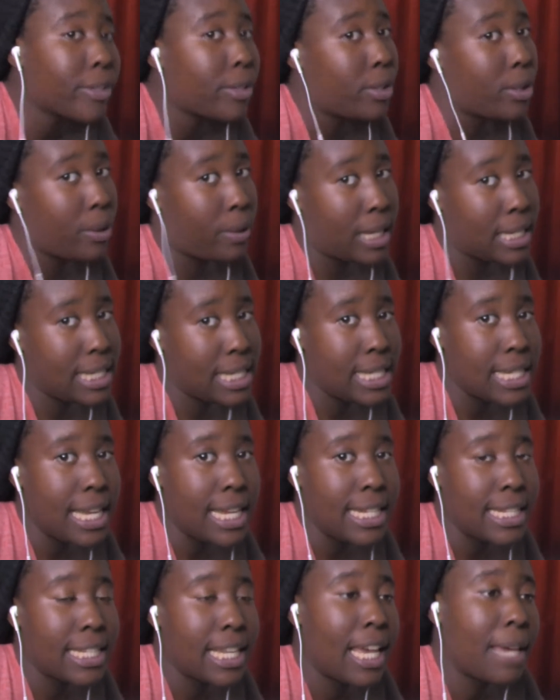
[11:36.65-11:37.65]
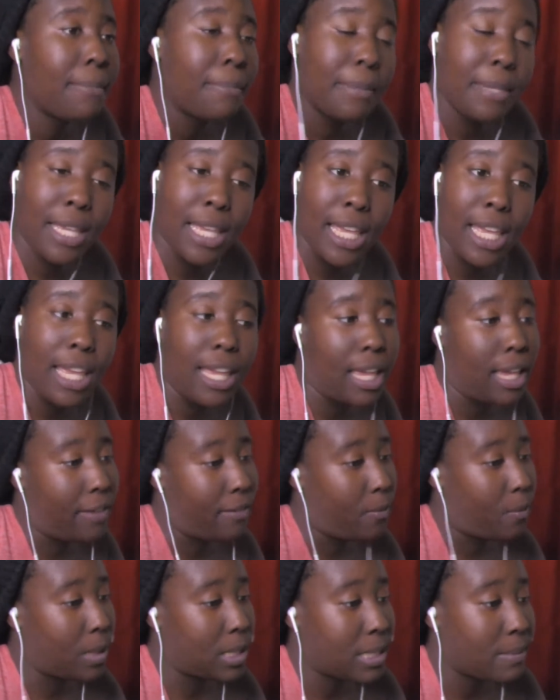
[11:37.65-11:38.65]
You know, I said last time, if
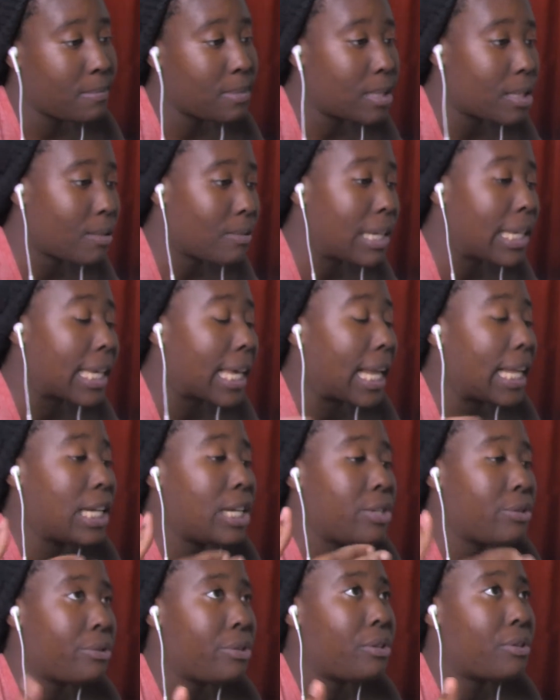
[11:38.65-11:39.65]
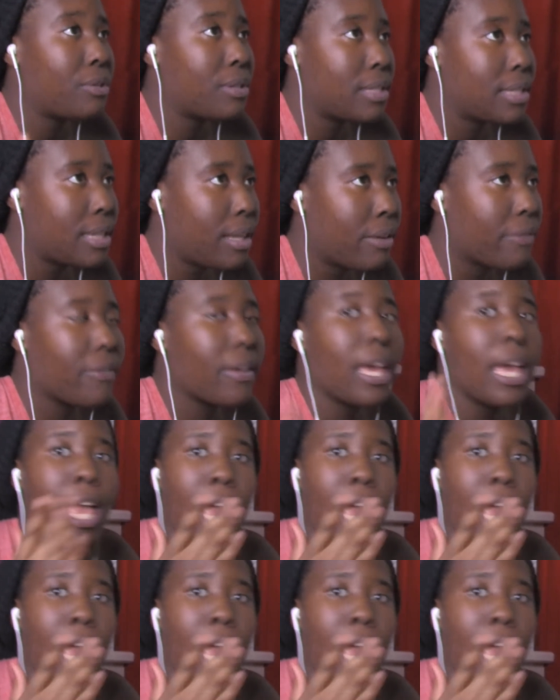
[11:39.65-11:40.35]
you want something done right, you gotta do it yourself.